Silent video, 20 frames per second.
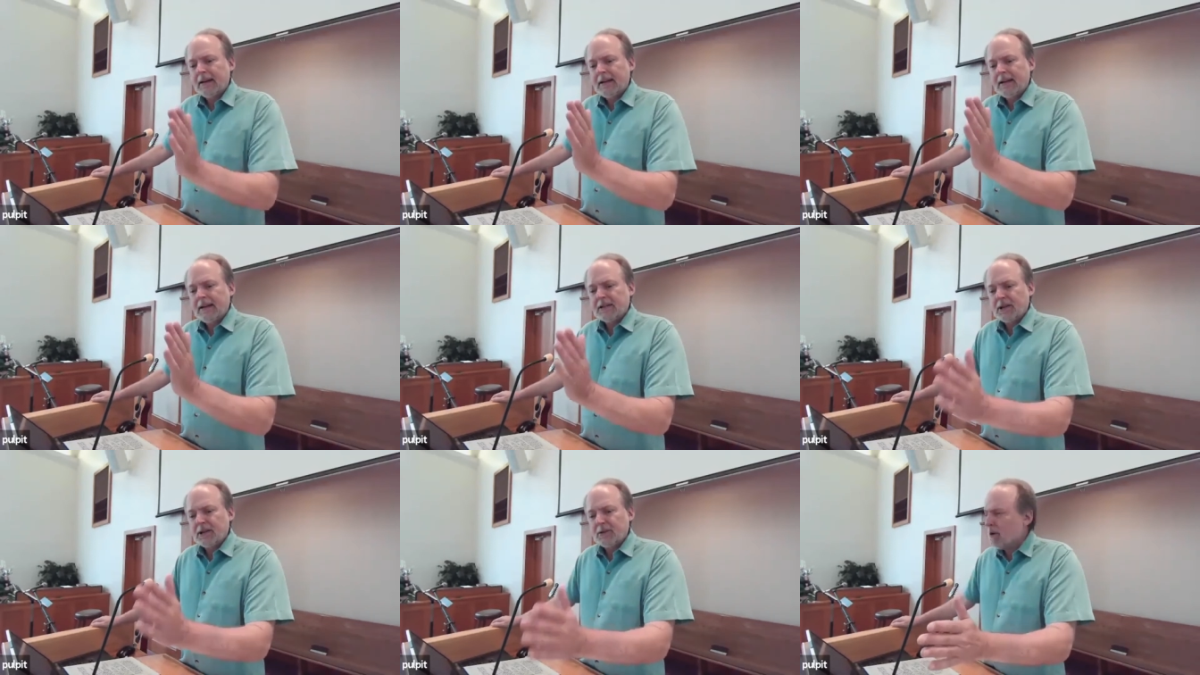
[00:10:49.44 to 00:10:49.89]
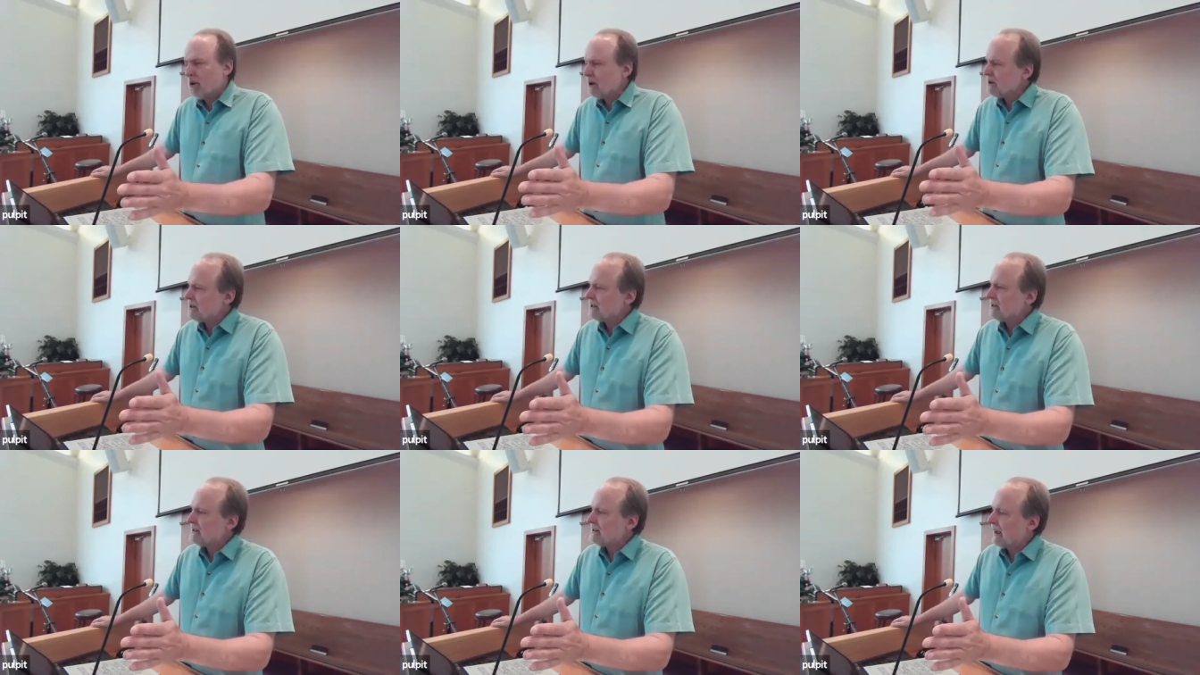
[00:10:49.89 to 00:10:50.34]

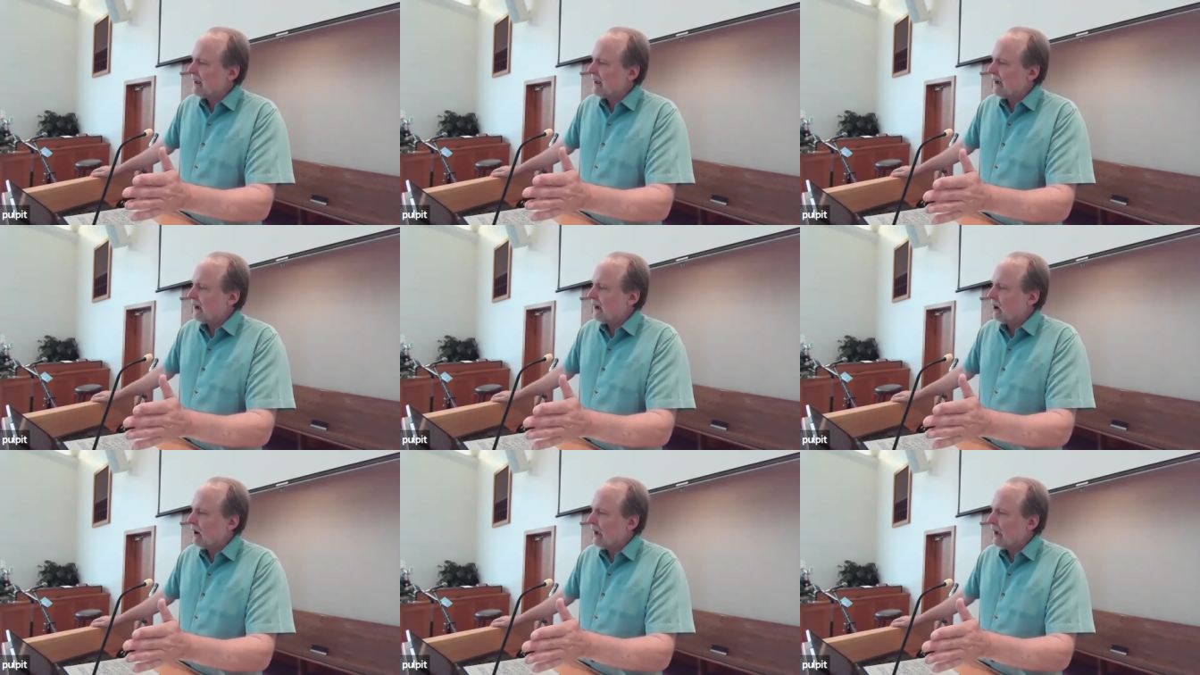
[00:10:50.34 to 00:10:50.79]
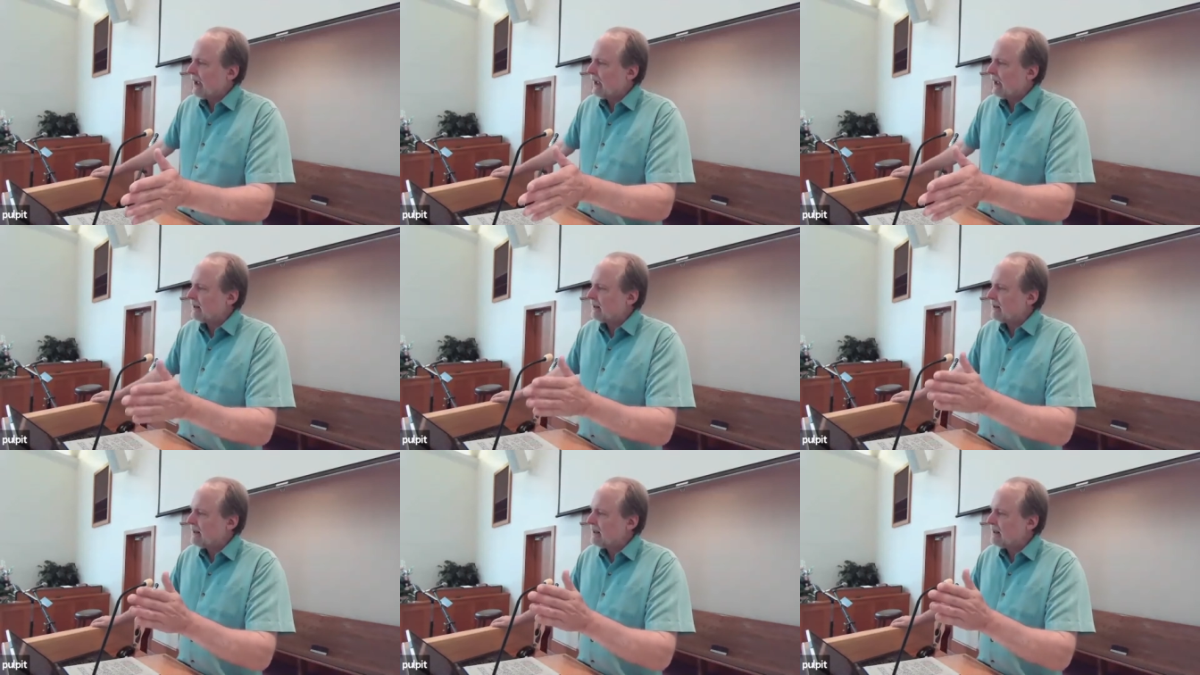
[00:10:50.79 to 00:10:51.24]
And he's in prison
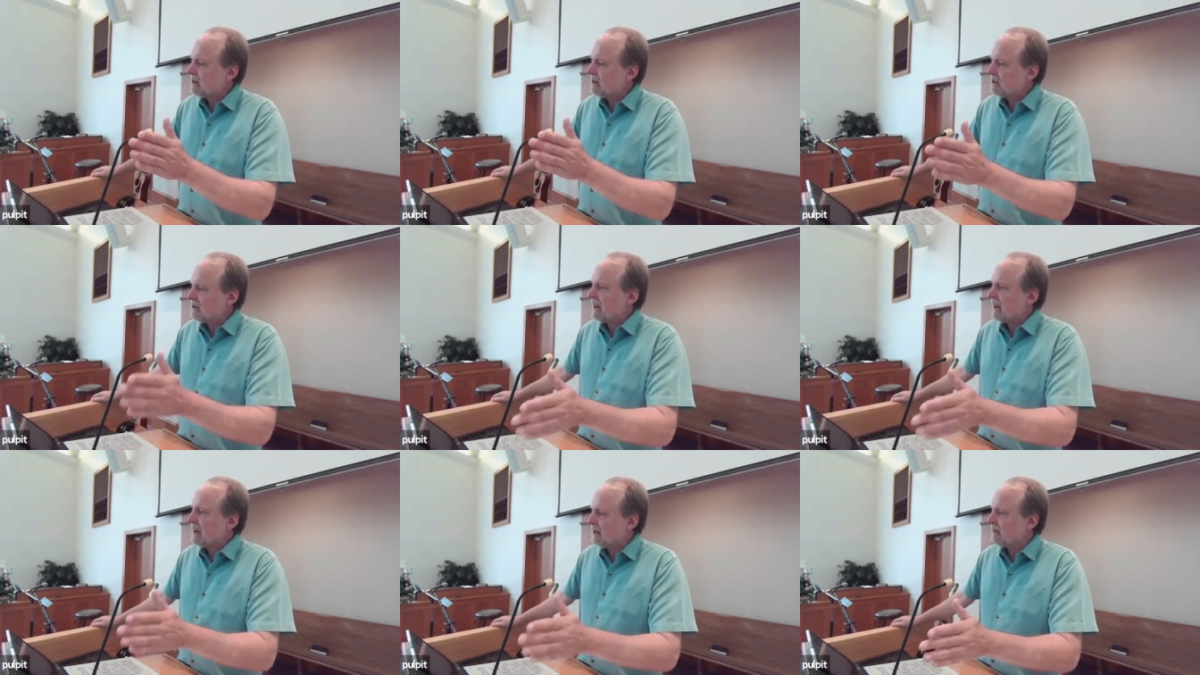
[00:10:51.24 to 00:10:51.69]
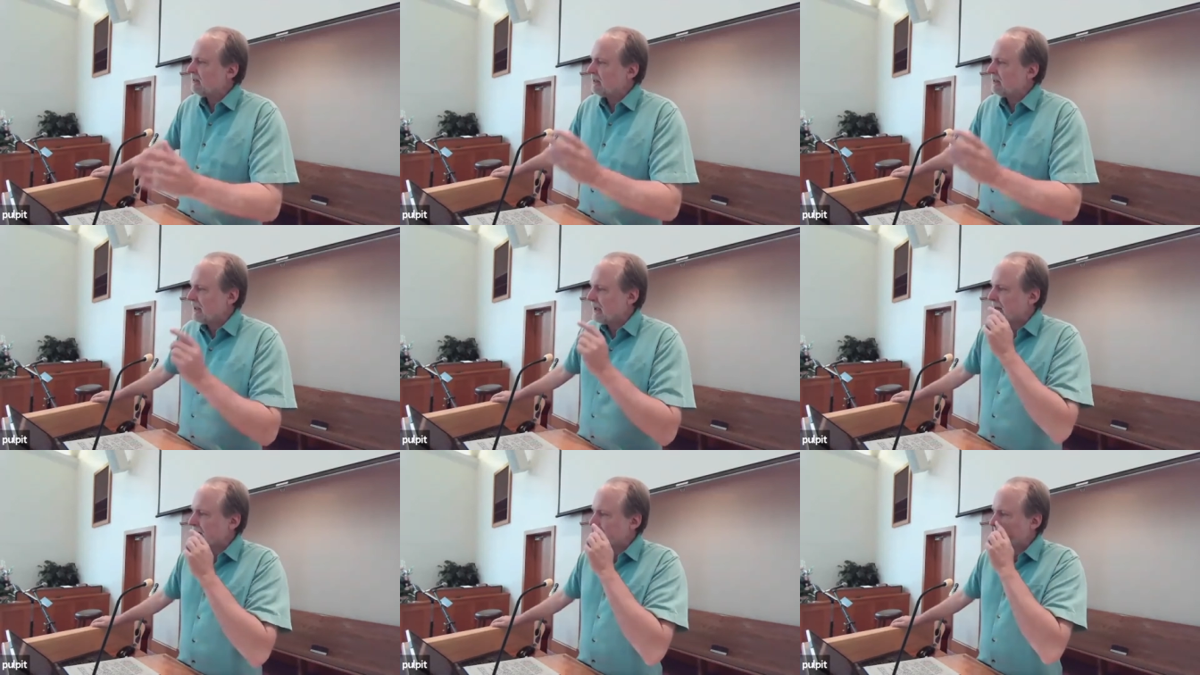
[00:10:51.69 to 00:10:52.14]
now, and
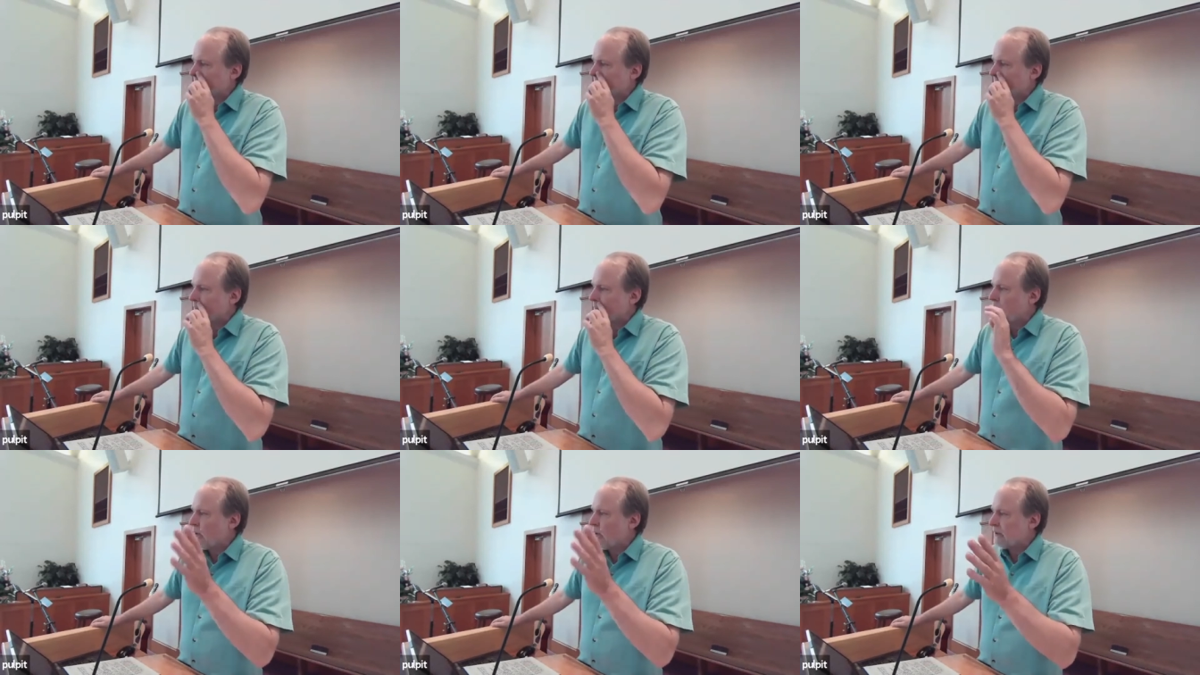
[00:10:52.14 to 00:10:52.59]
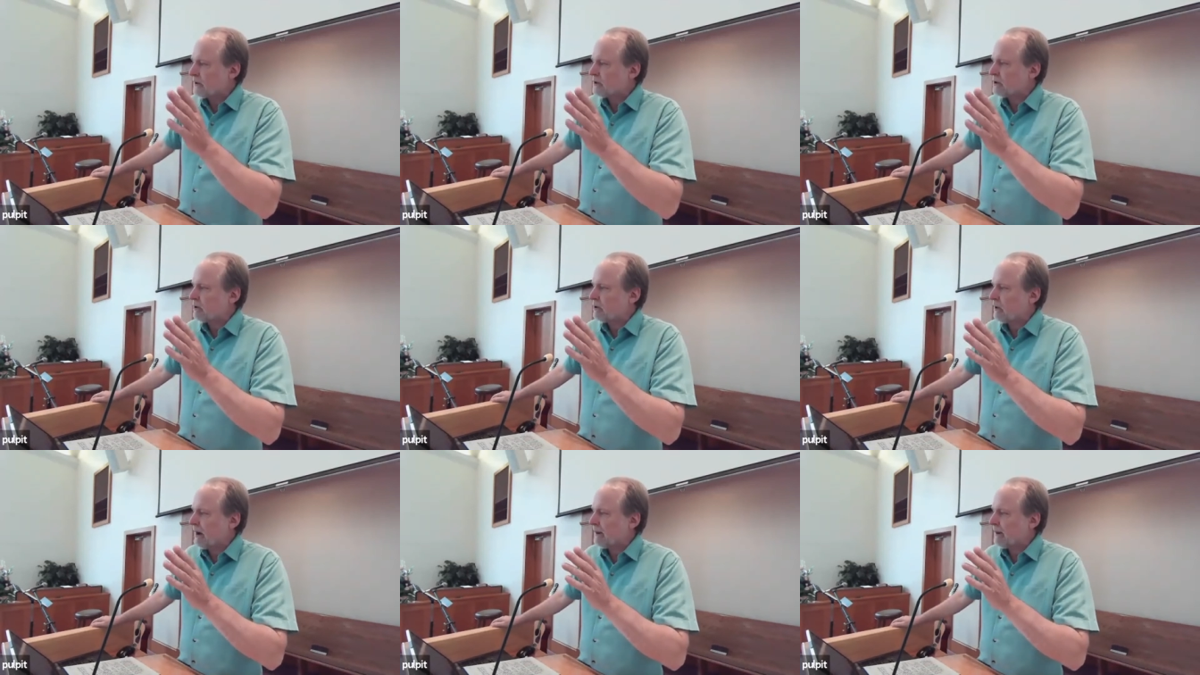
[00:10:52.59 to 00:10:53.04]
he's seeing things
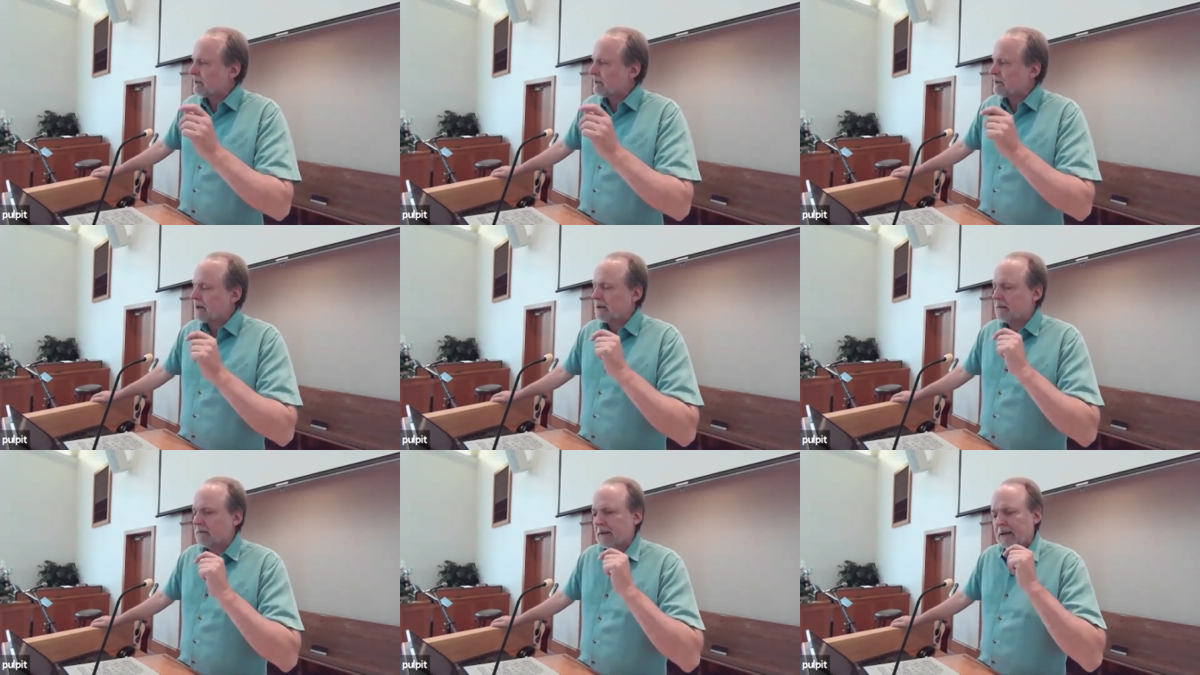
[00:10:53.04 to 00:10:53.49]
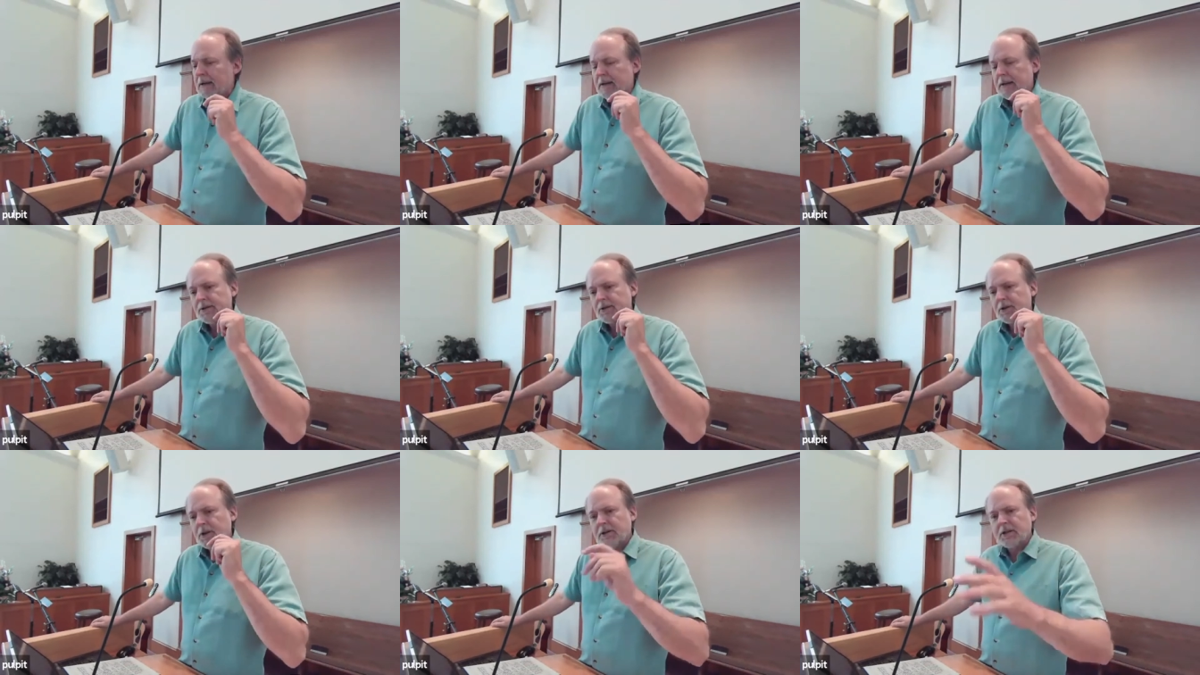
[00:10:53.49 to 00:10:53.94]
that aren't on the script.